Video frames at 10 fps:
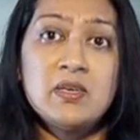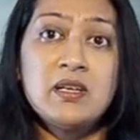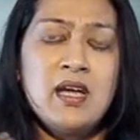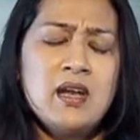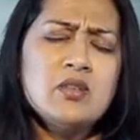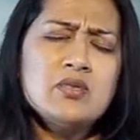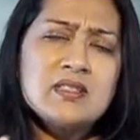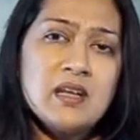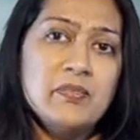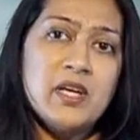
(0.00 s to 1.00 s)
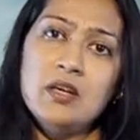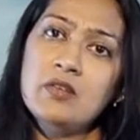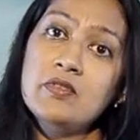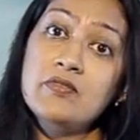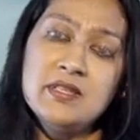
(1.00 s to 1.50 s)
but get into some
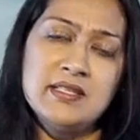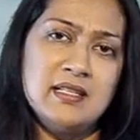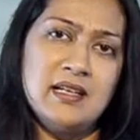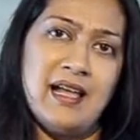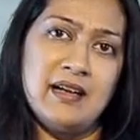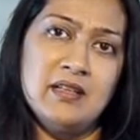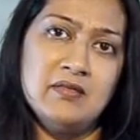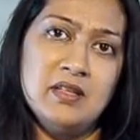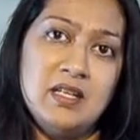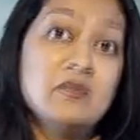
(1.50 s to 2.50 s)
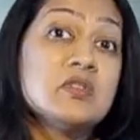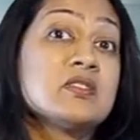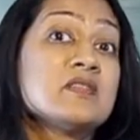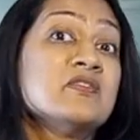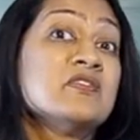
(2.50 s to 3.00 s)
kind of a physical activity
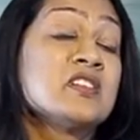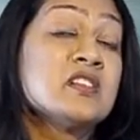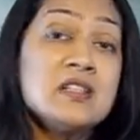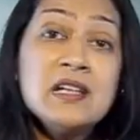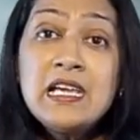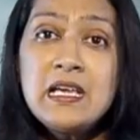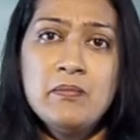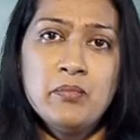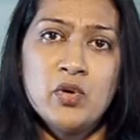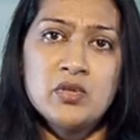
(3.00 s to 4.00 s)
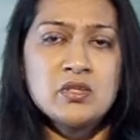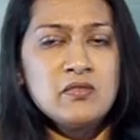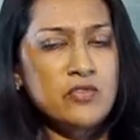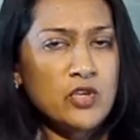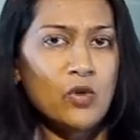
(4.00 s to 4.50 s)
which is really
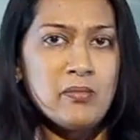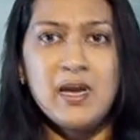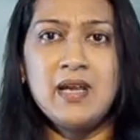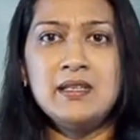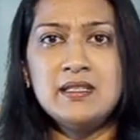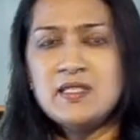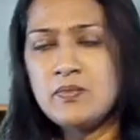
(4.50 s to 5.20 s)
important for your mind,